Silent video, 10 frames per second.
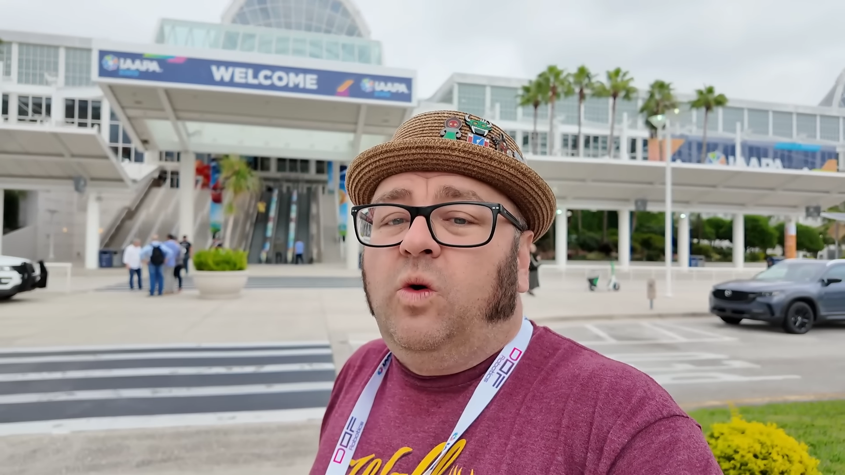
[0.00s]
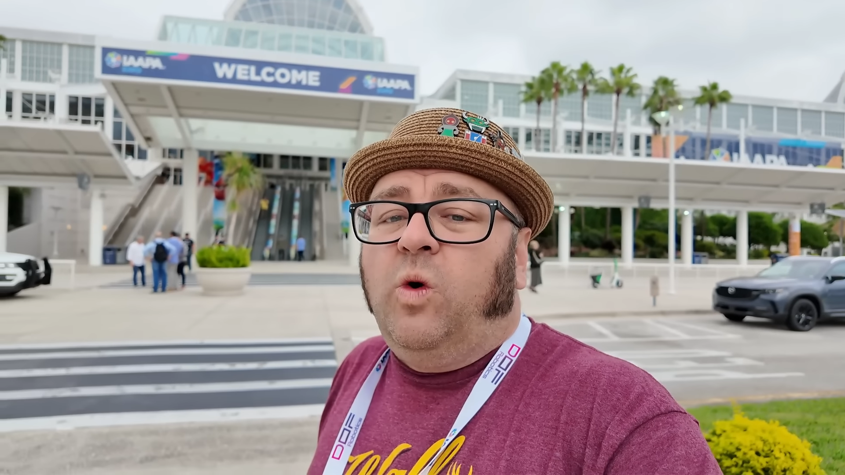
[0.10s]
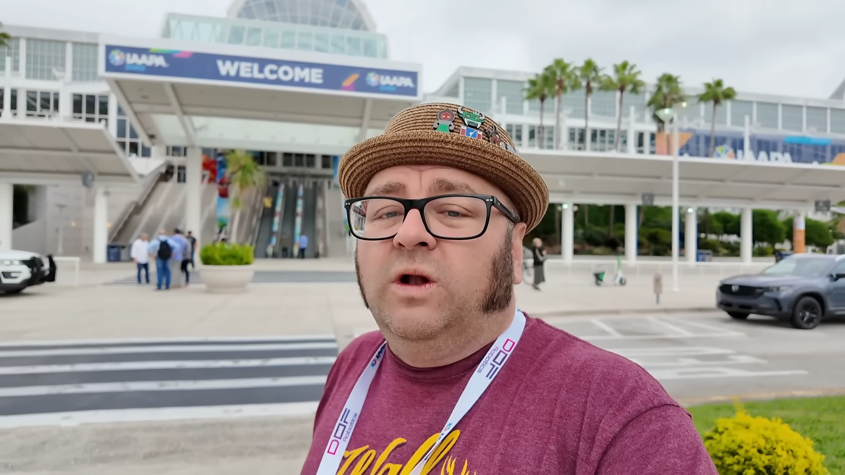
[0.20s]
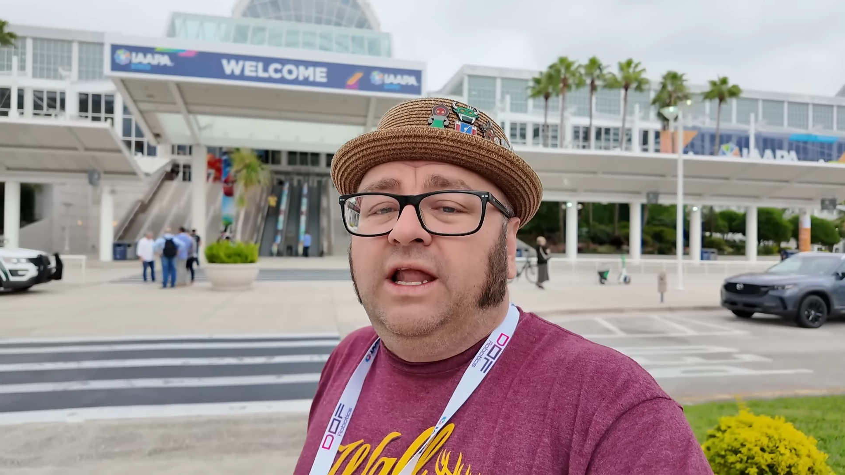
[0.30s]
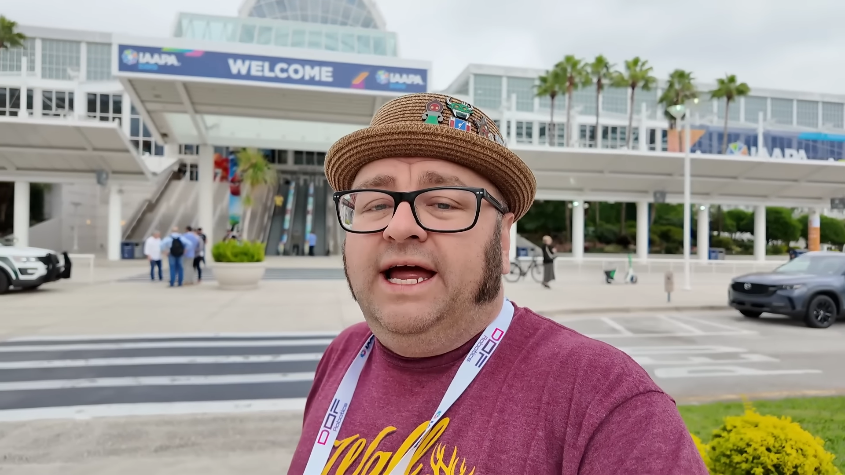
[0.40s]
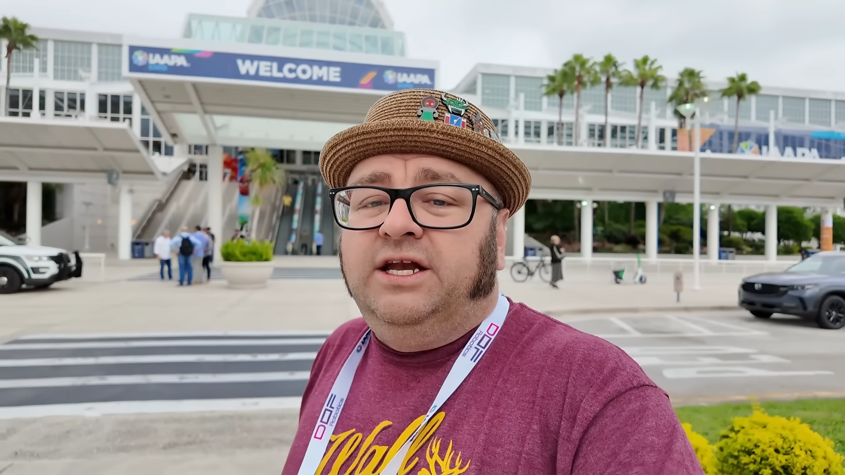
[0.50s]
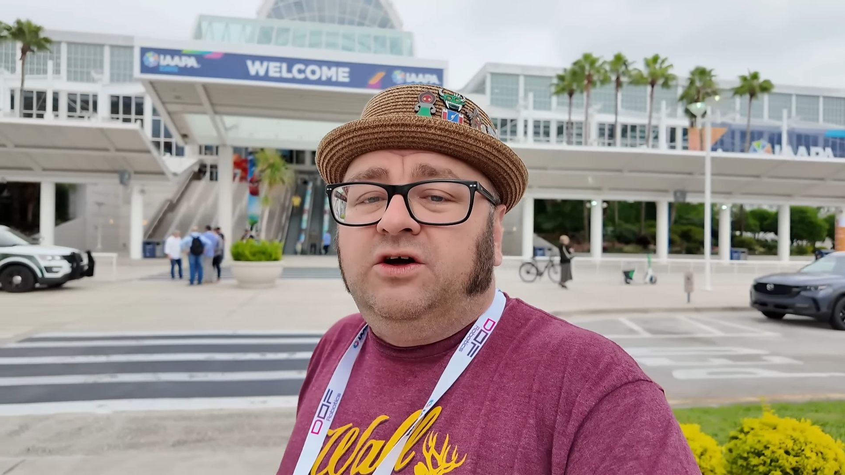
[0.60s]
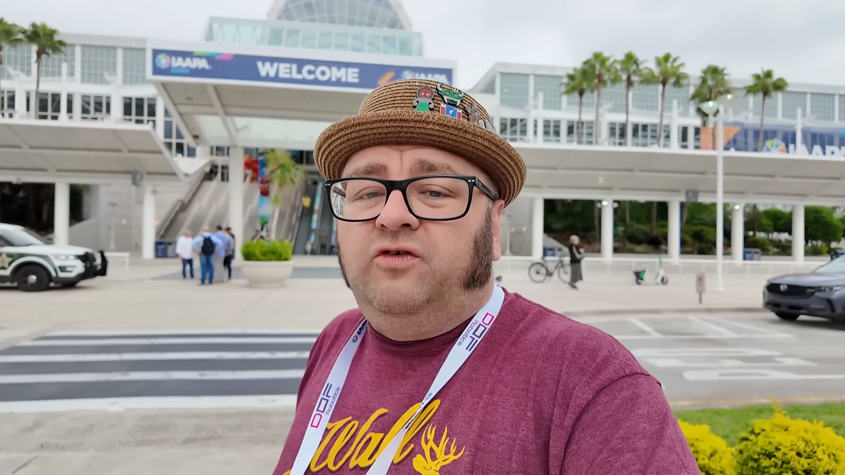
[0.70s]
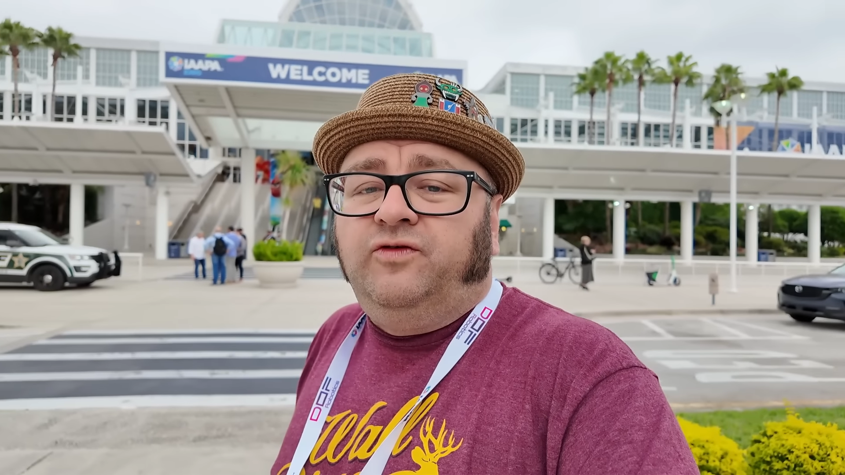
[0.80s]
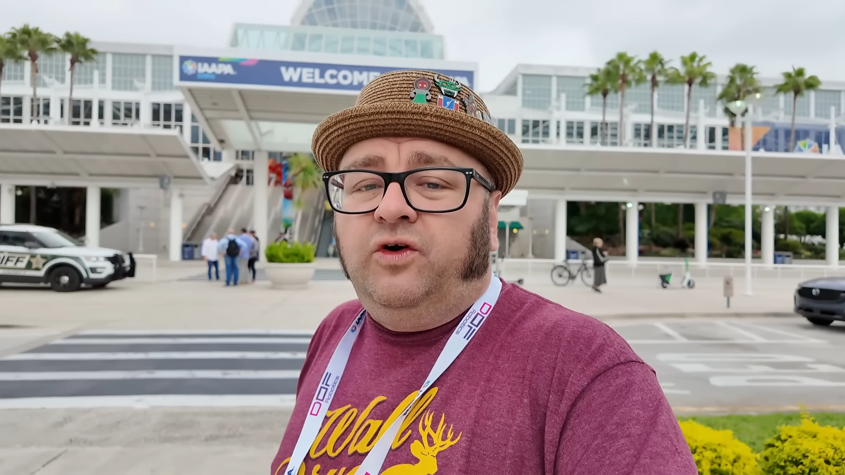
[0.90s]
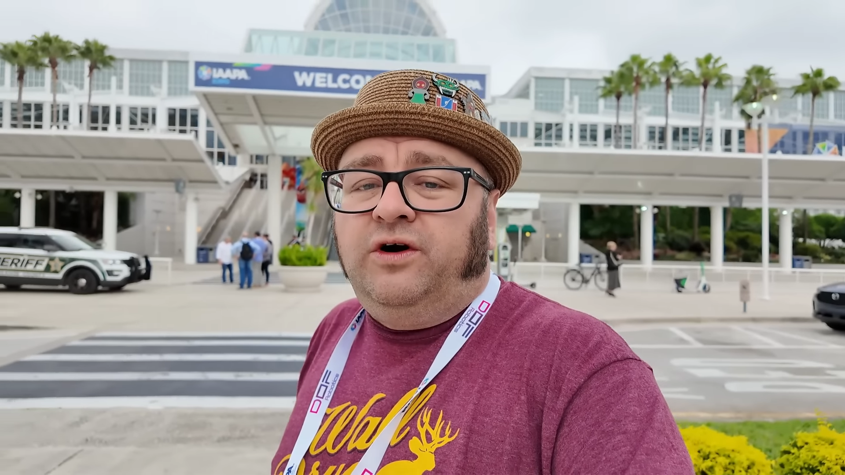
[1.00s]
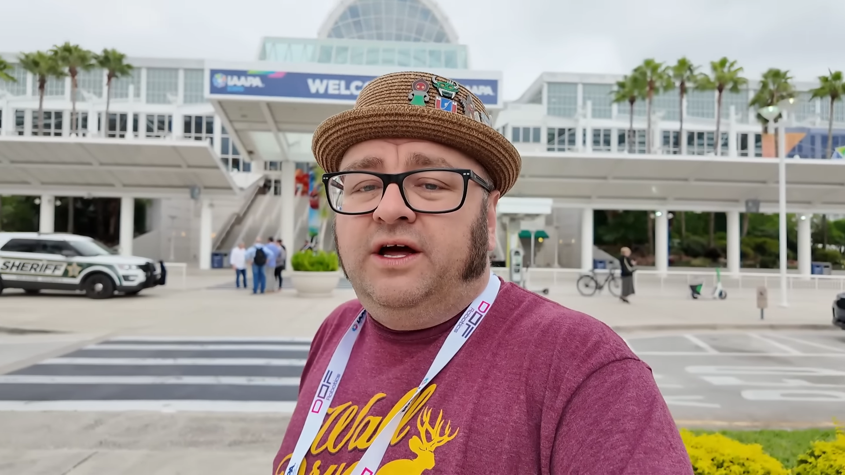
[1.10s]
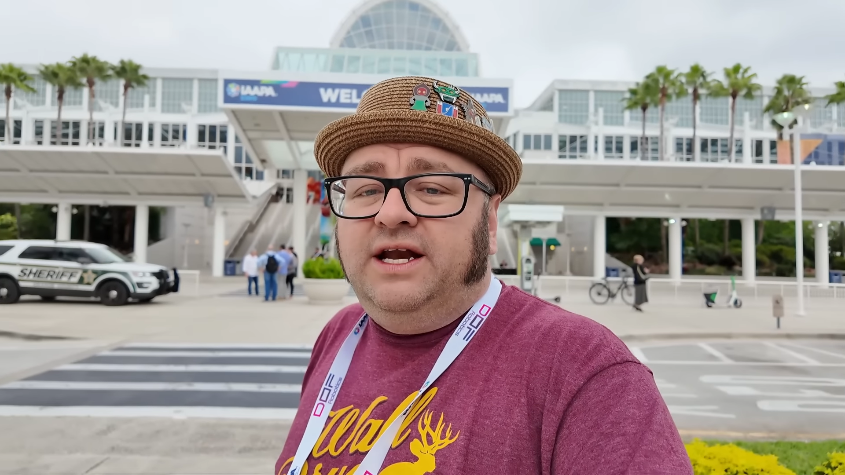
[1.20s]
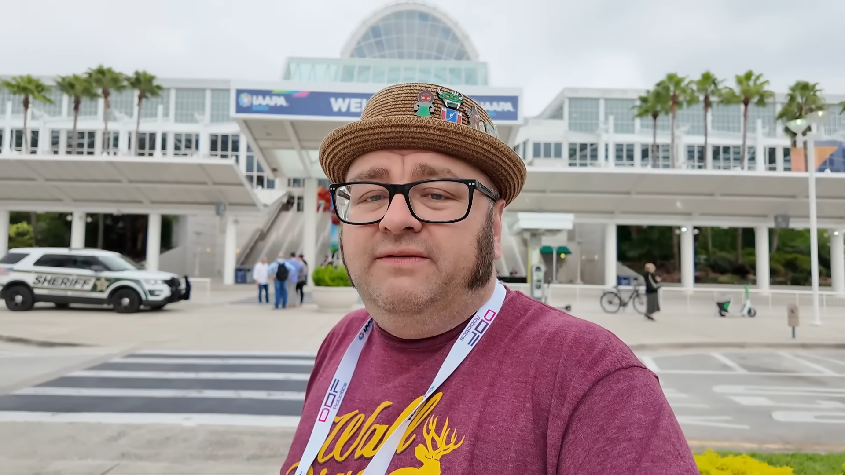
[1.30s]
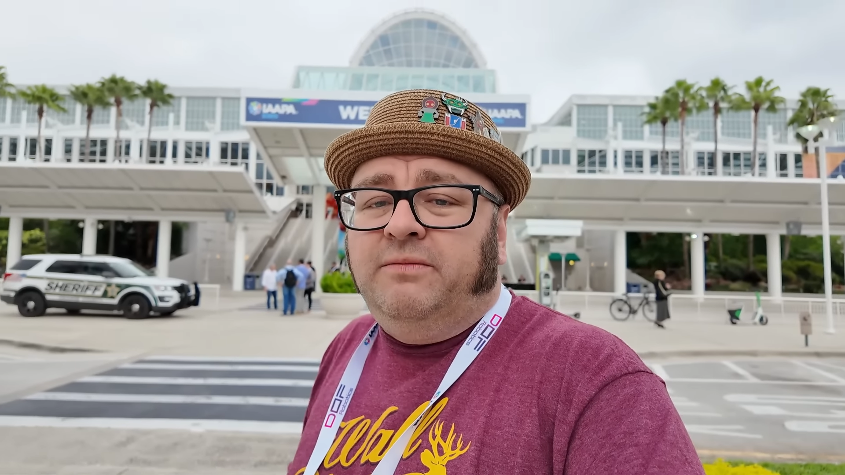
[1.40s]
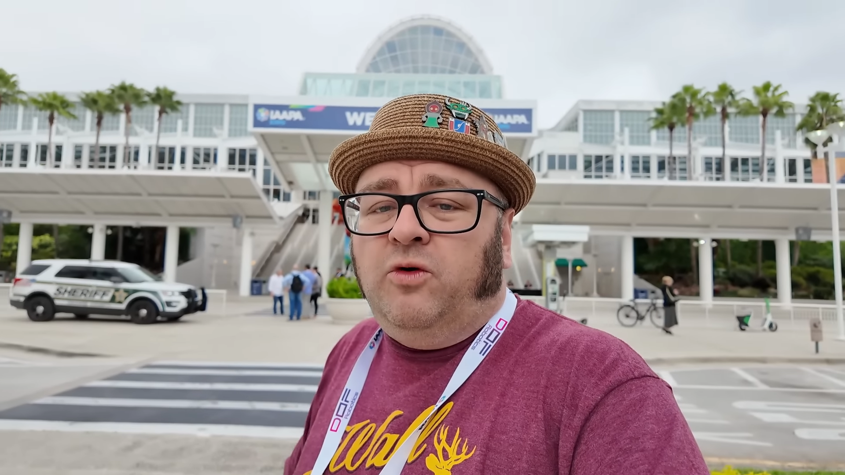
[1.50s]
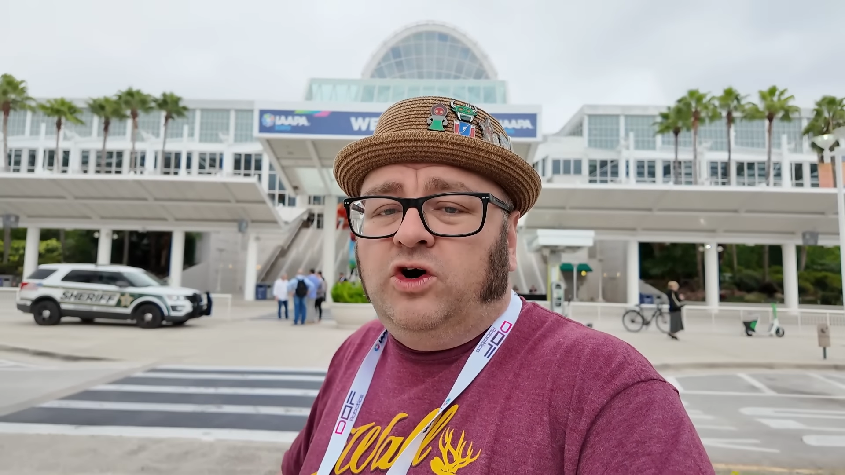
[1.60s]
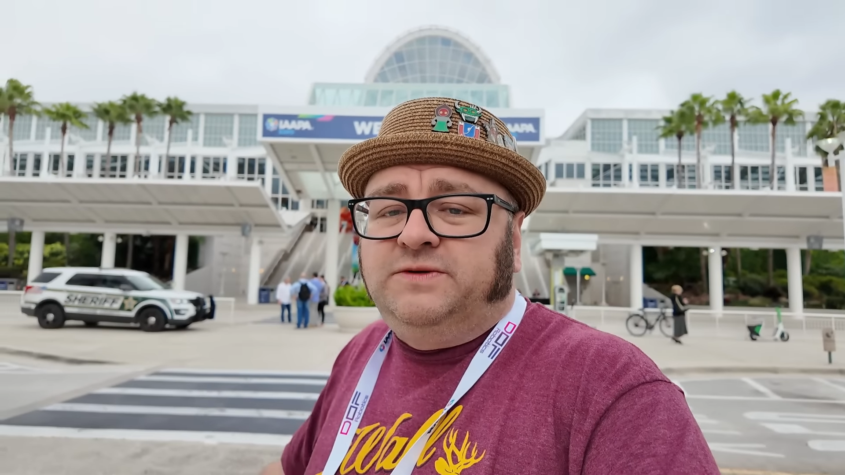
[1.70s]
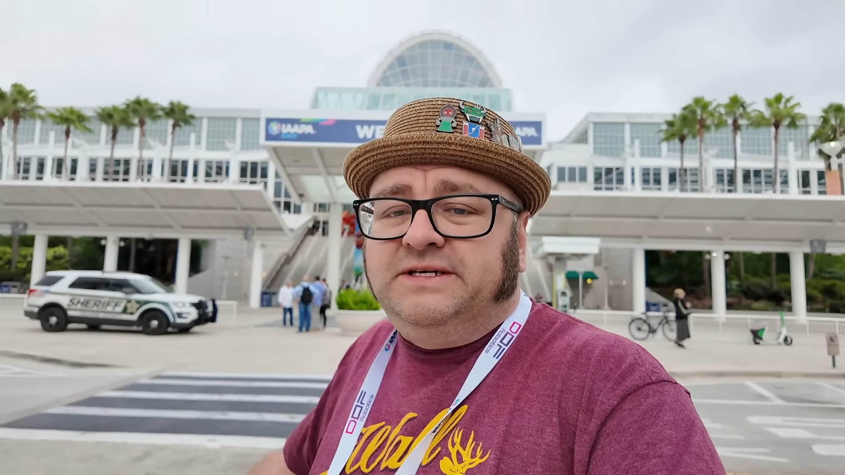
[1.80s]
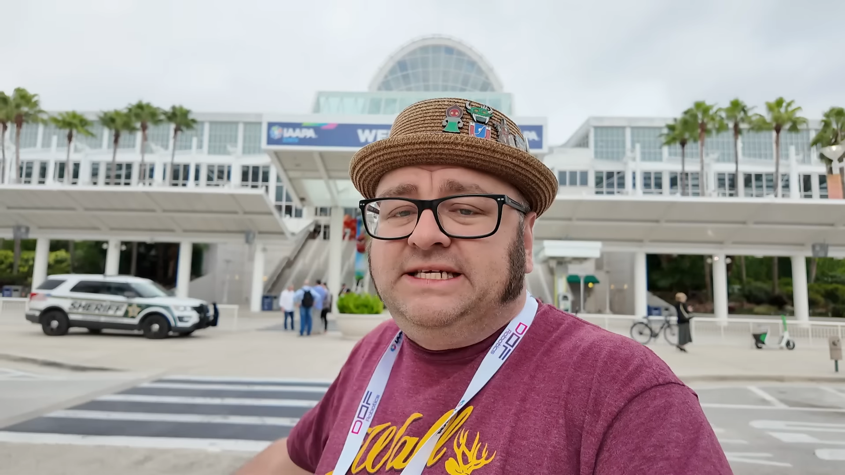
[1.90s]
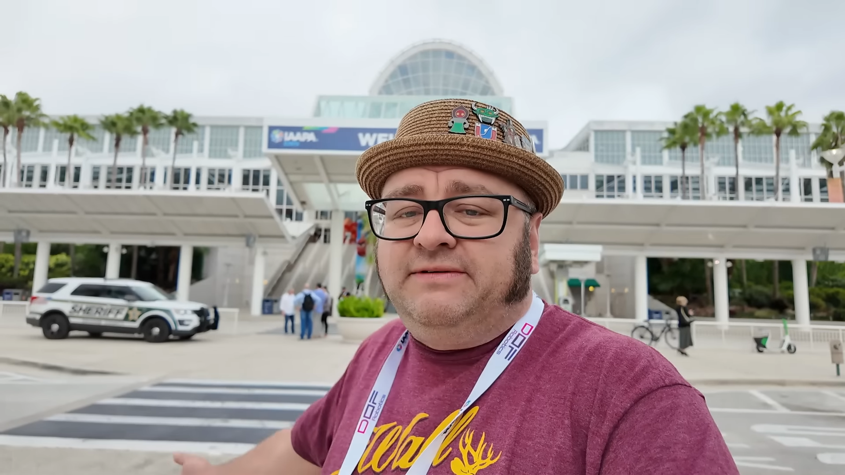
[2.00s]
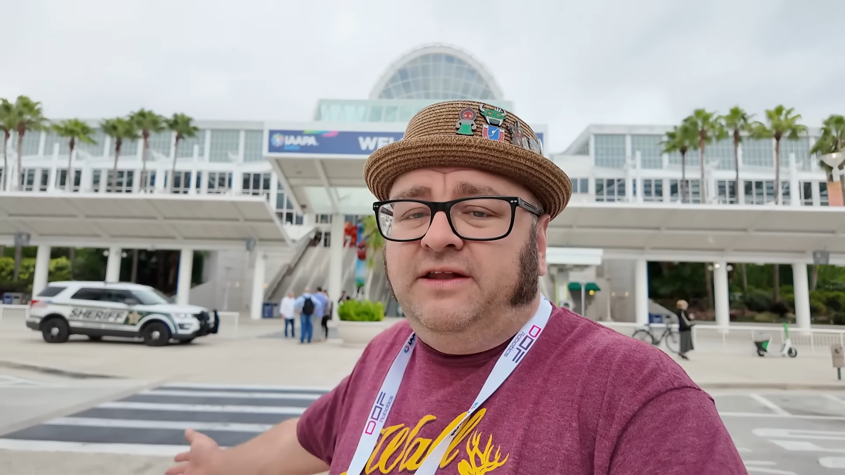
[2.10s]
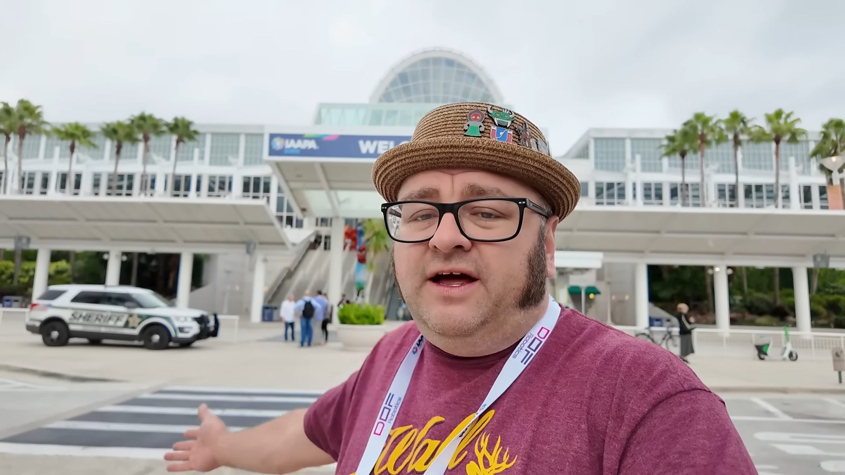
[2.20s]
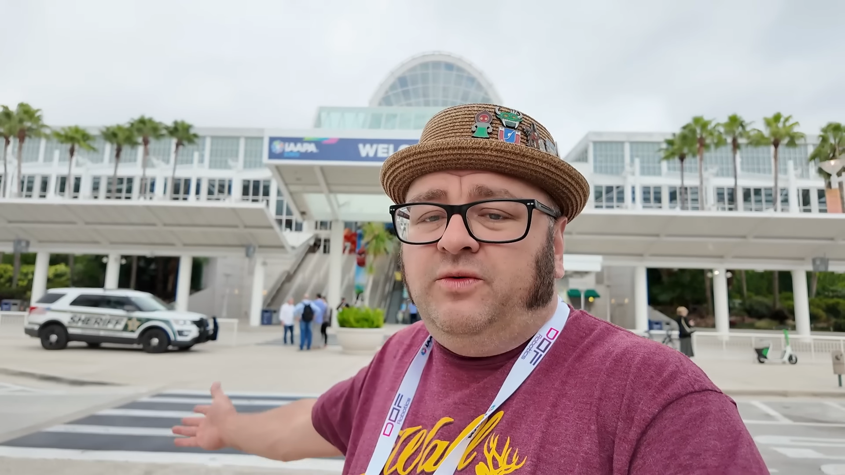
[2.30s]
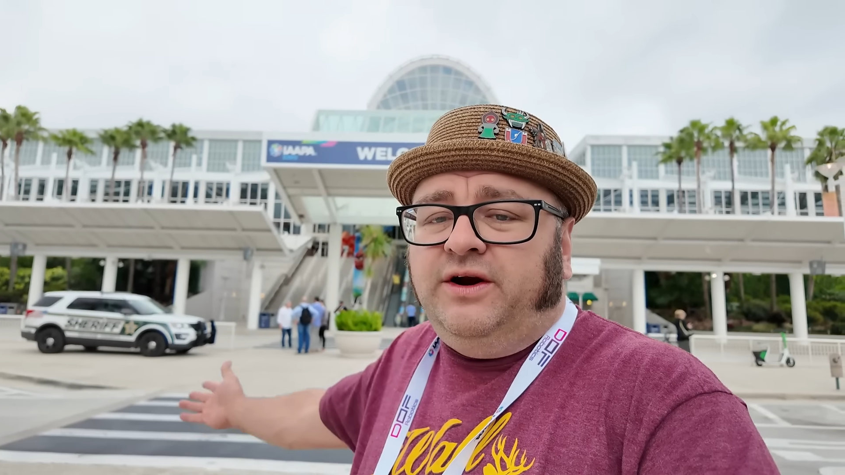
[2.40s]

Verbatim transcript: Orlando, Florida, and even more specifically than that,